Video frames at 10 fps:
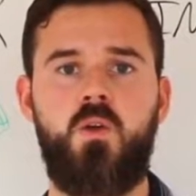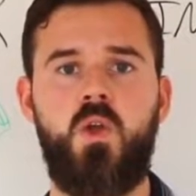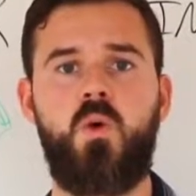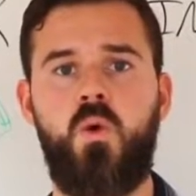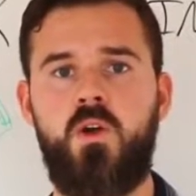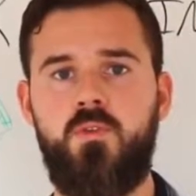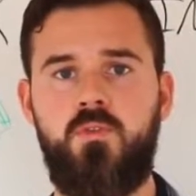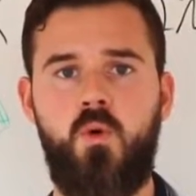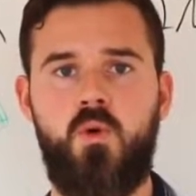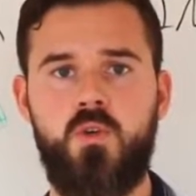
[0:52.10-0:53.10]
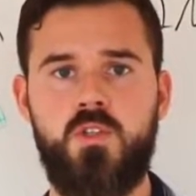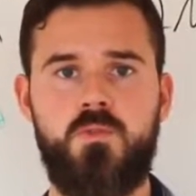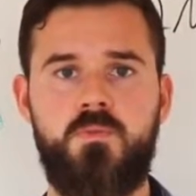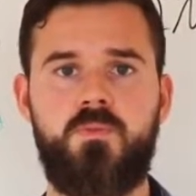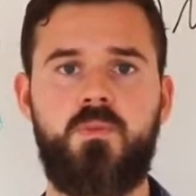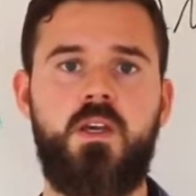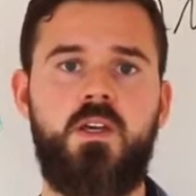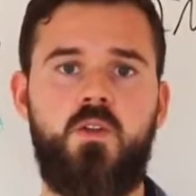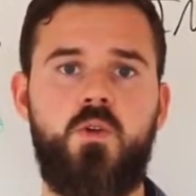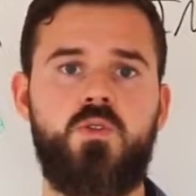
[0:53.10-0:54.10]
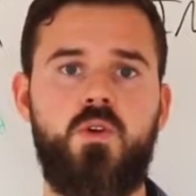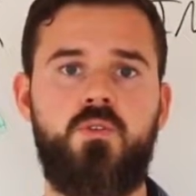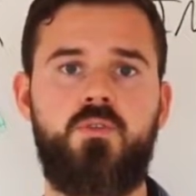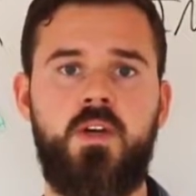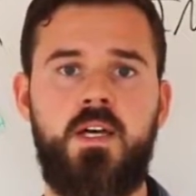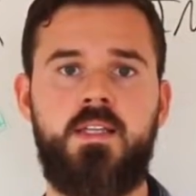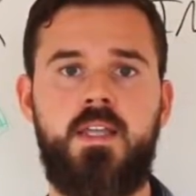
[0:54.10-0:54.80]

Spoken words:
where to focus in terms of